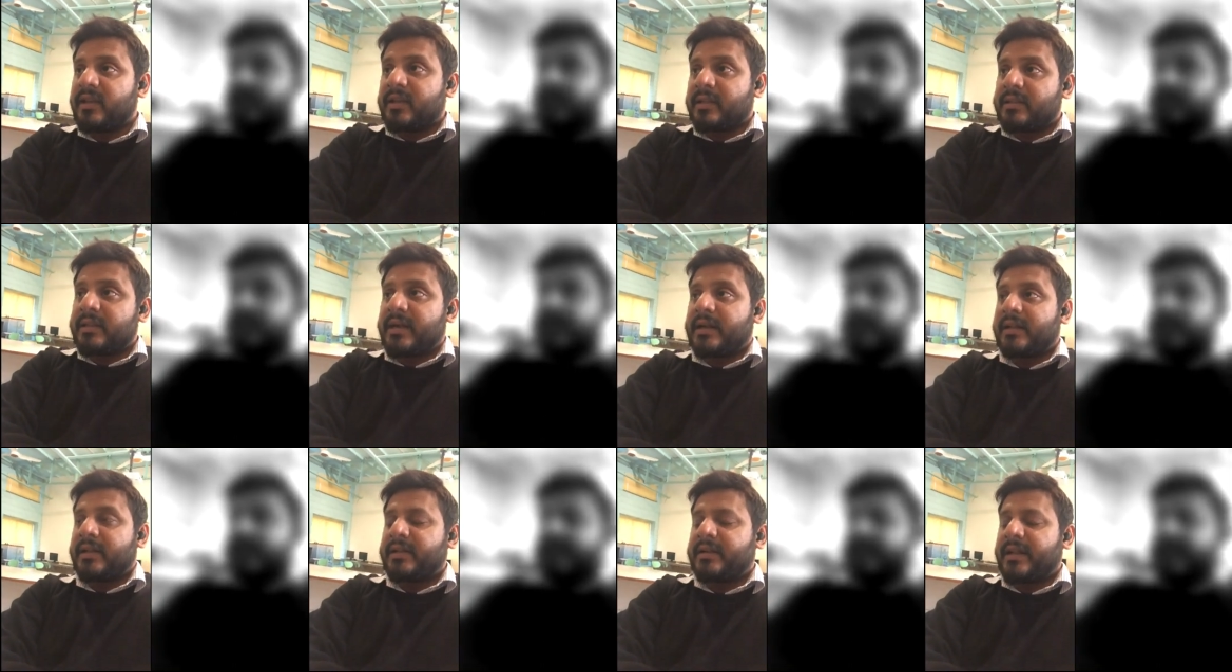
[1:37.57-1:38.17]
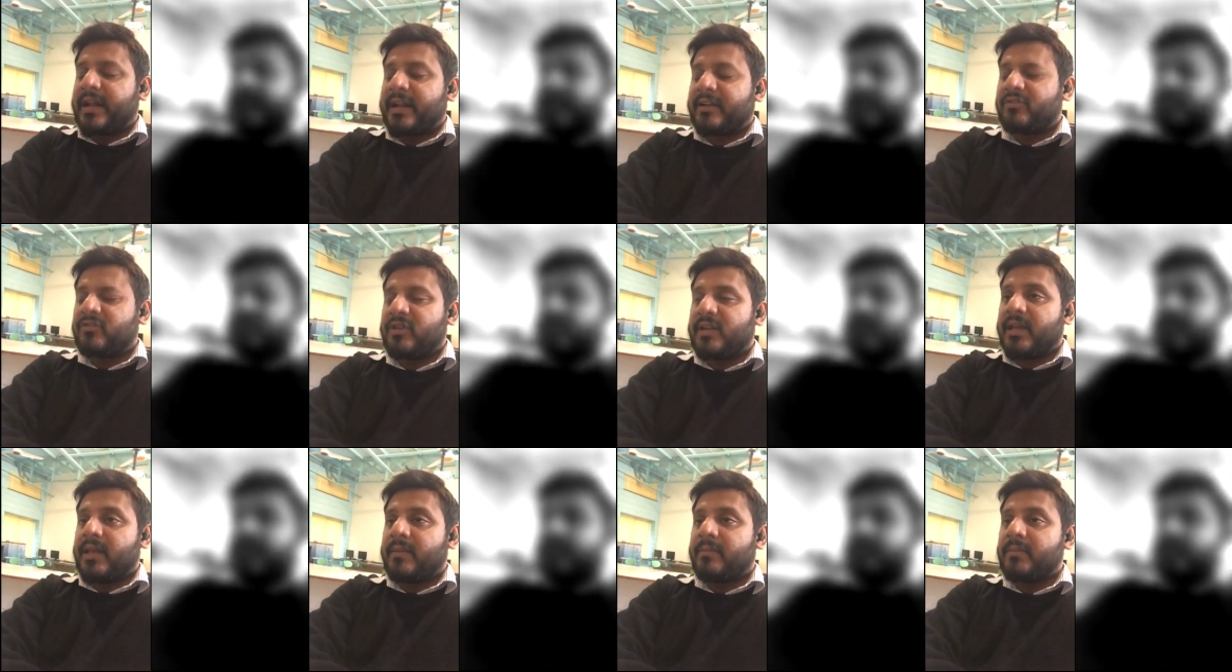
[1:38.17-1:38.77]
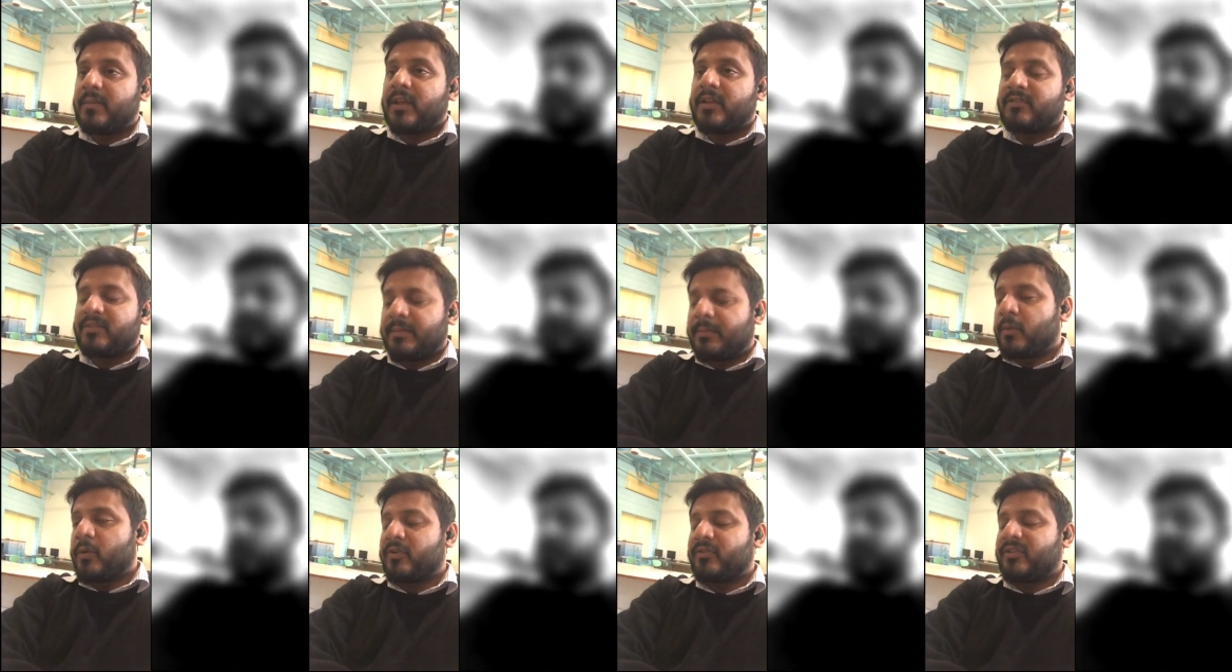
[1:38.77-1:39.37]
that it actually
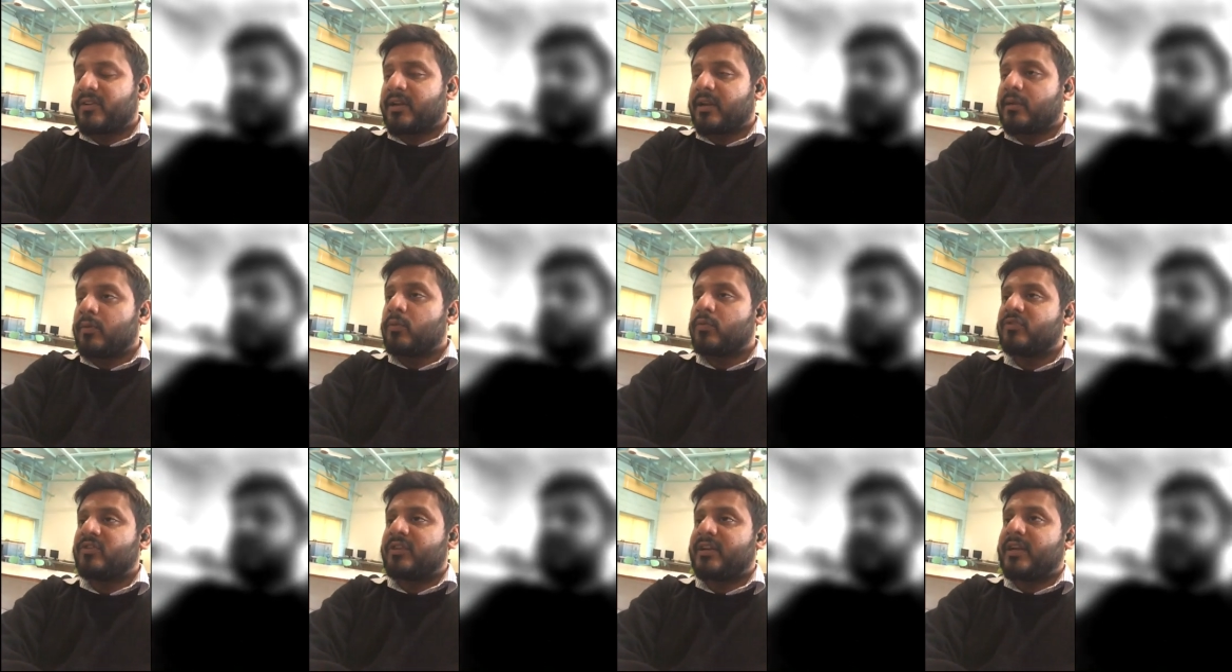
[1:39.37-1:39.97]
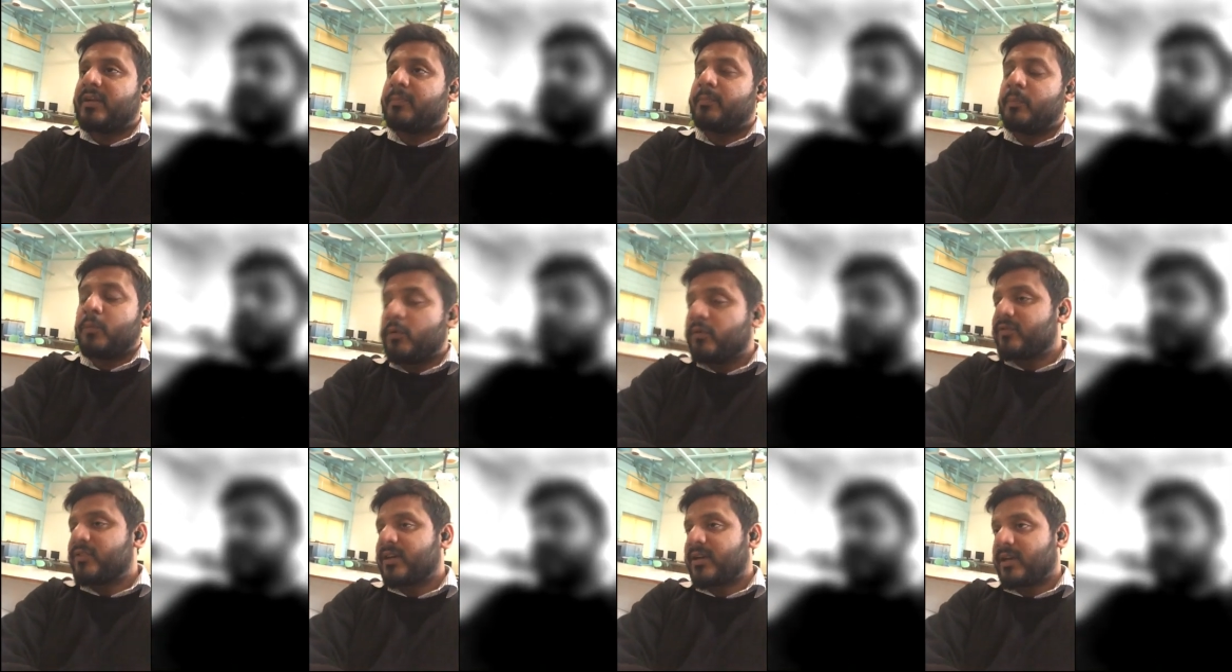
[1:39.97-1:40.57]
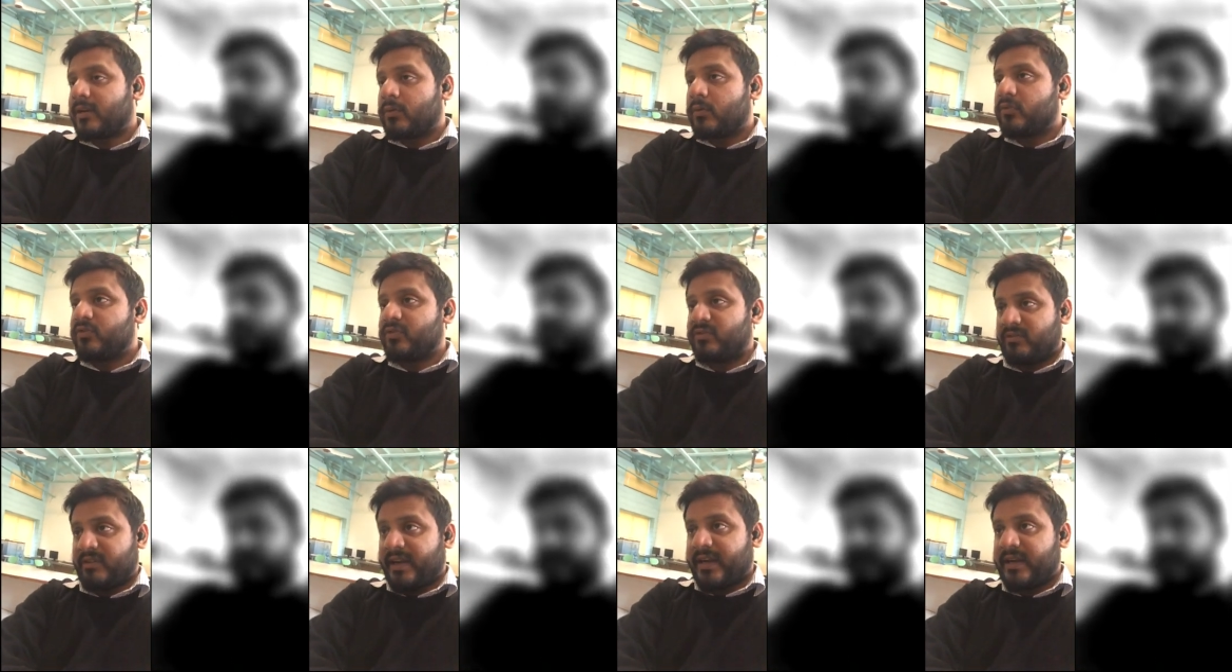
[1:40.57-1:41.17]
supports the conclusion and proves the conclusion
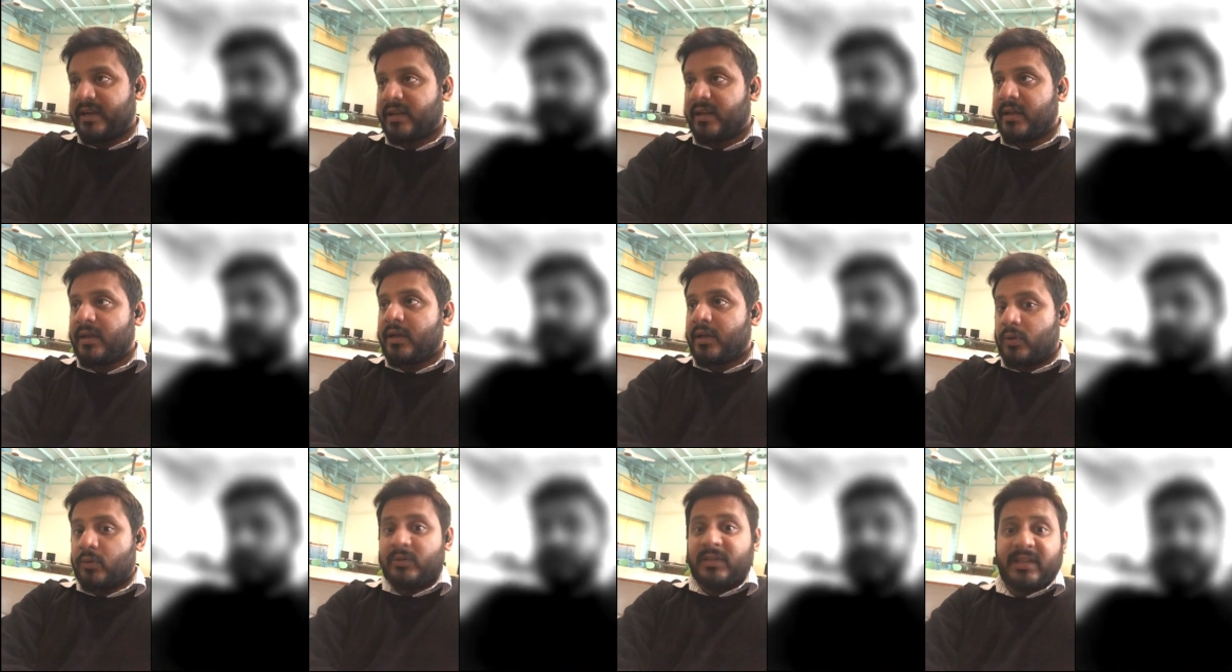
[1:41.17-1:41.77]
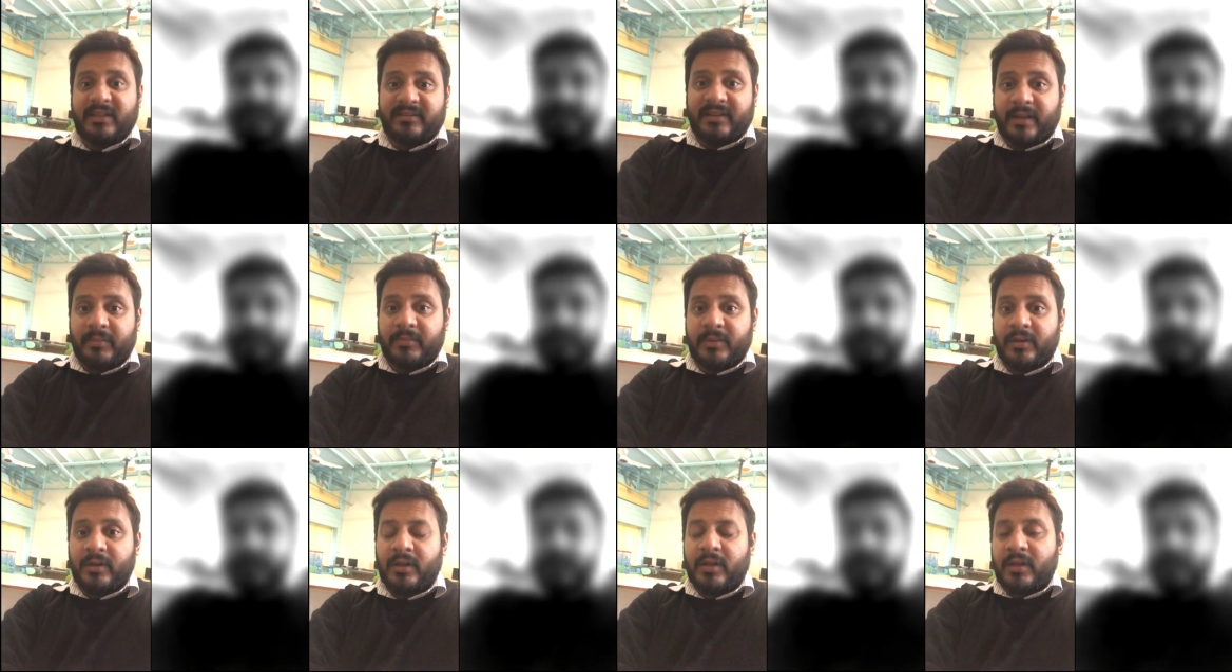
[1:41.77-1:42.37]
right to the examiner.